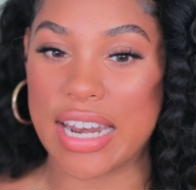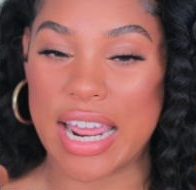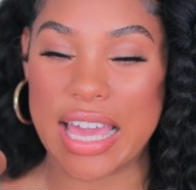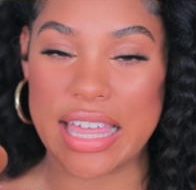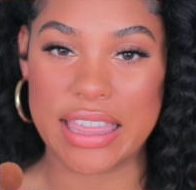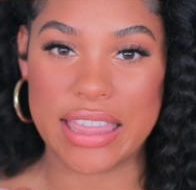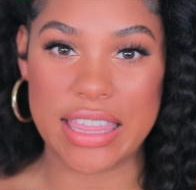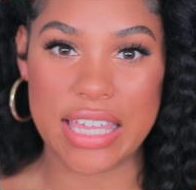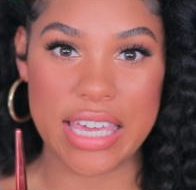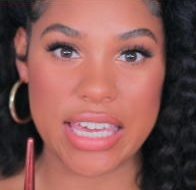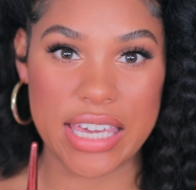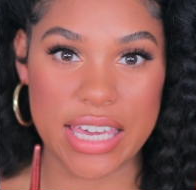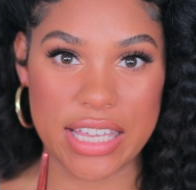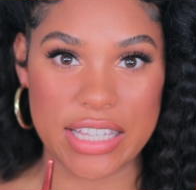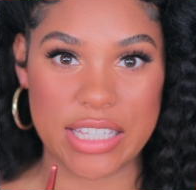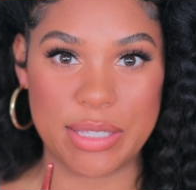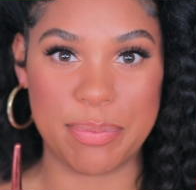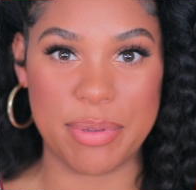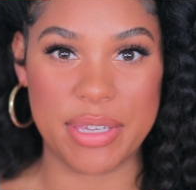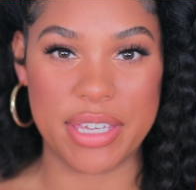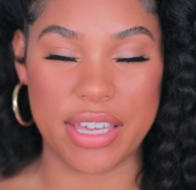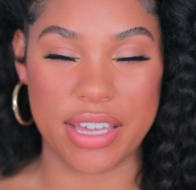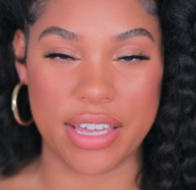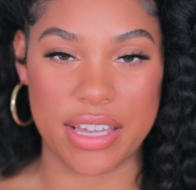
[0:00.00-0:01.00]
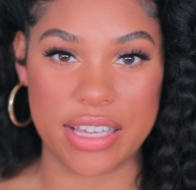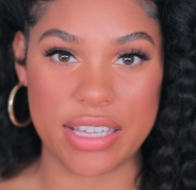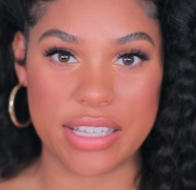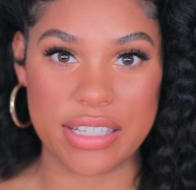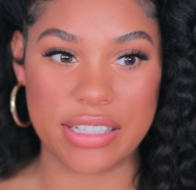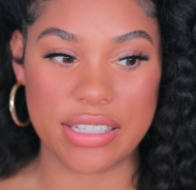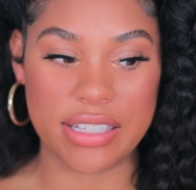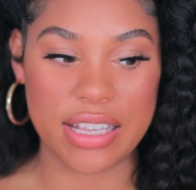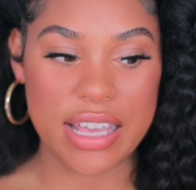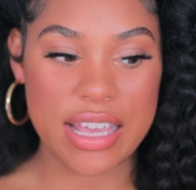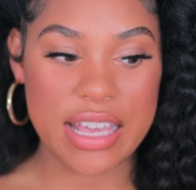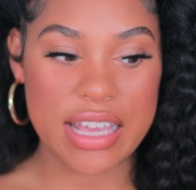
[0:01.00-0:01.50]
and I think it's
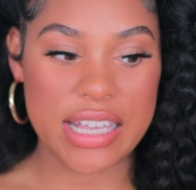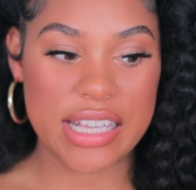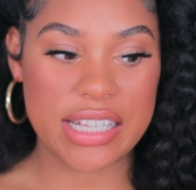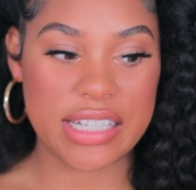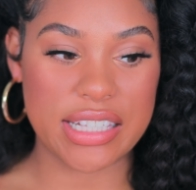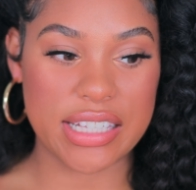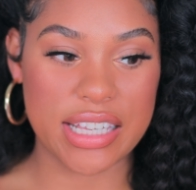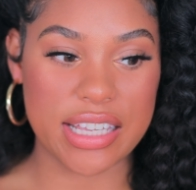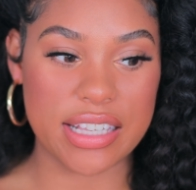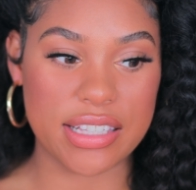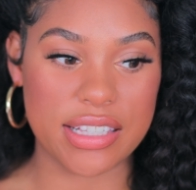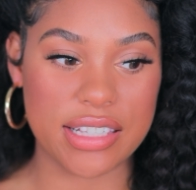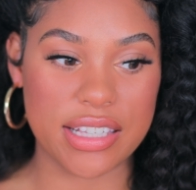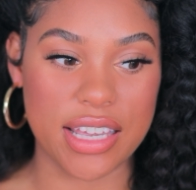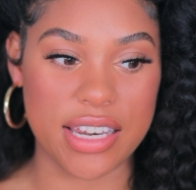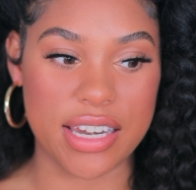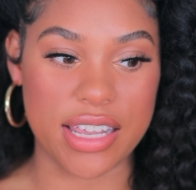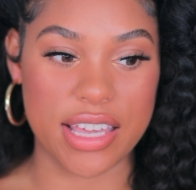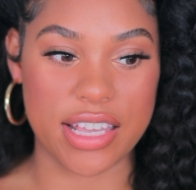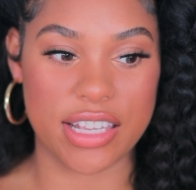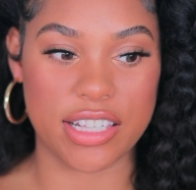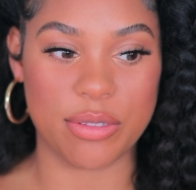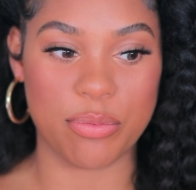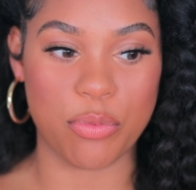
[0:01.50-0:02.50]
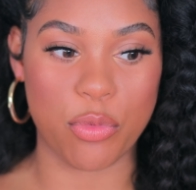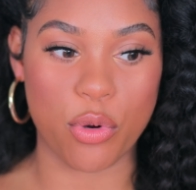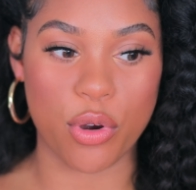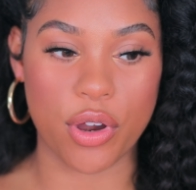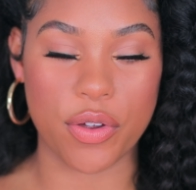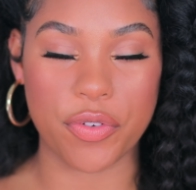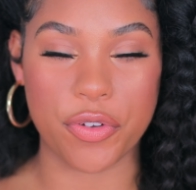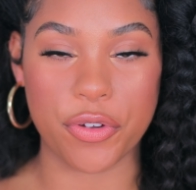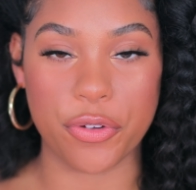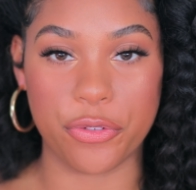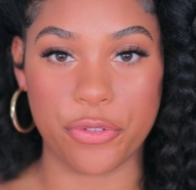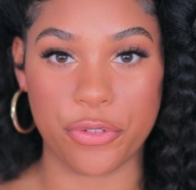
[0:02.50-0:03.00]
because since it is more
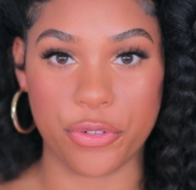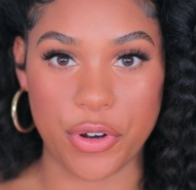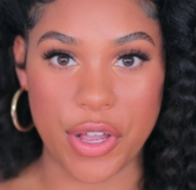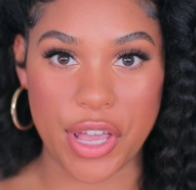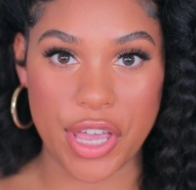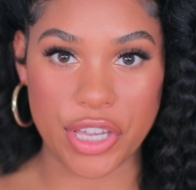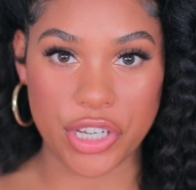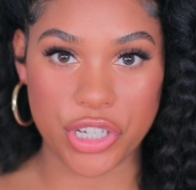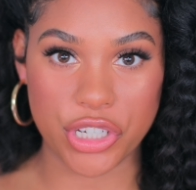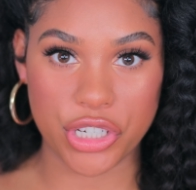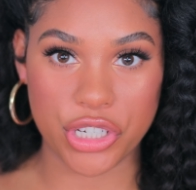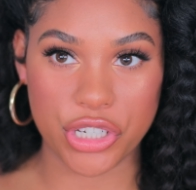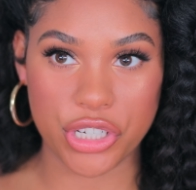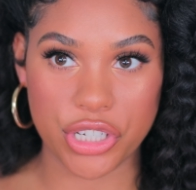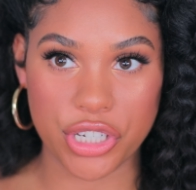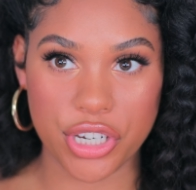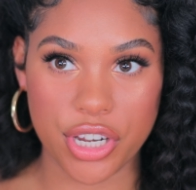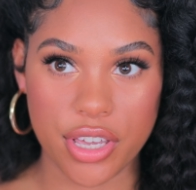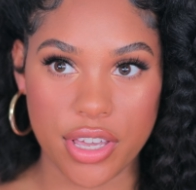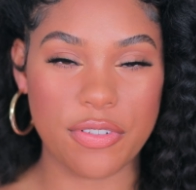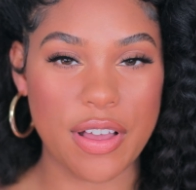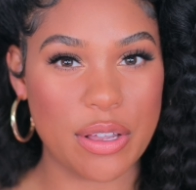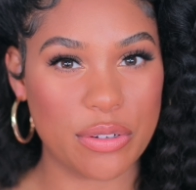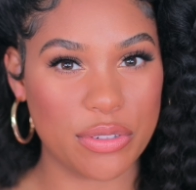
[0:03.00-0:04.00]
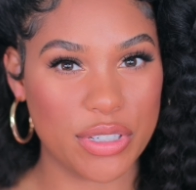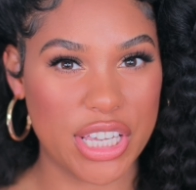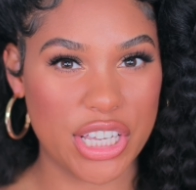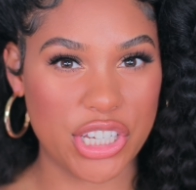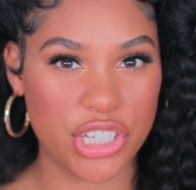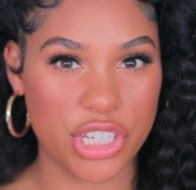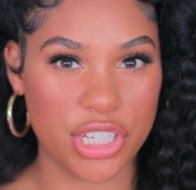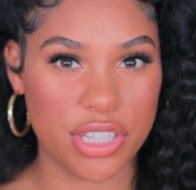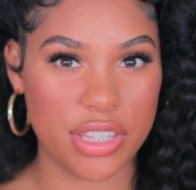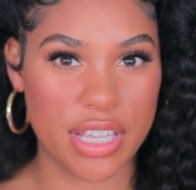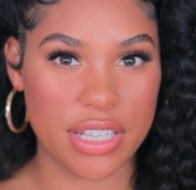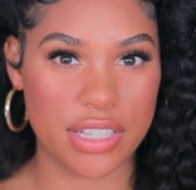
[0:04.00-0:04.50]
of a fresh
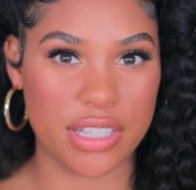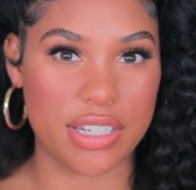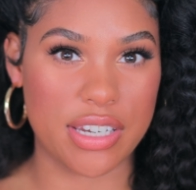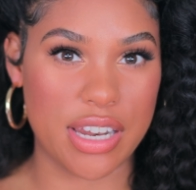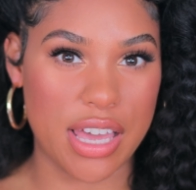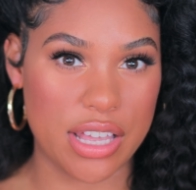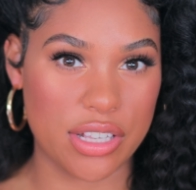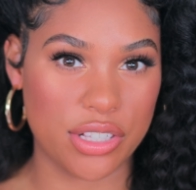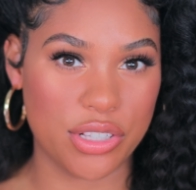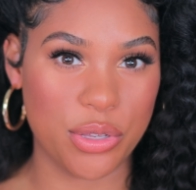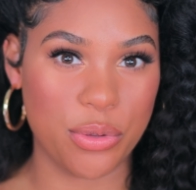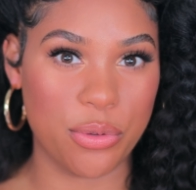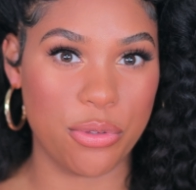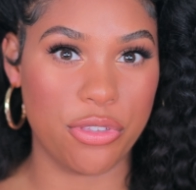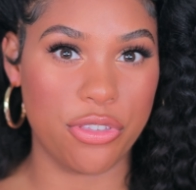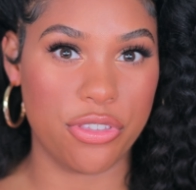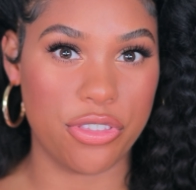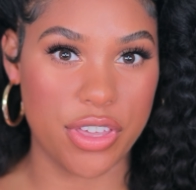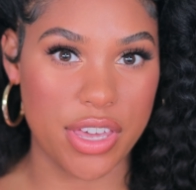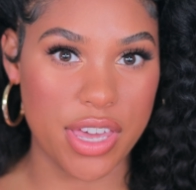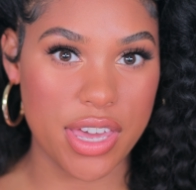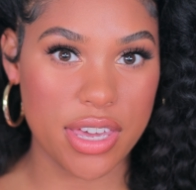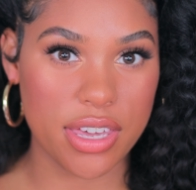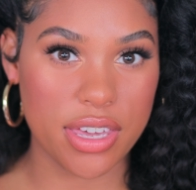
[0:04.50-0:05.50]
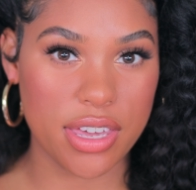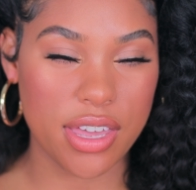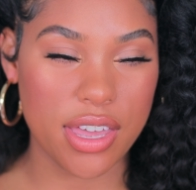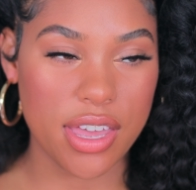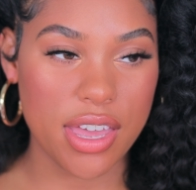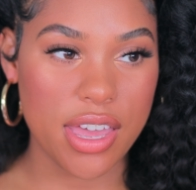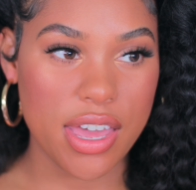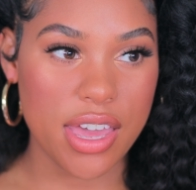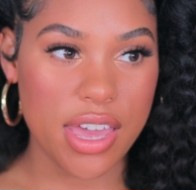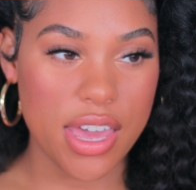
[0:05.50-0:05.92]
foundation that's not so thick,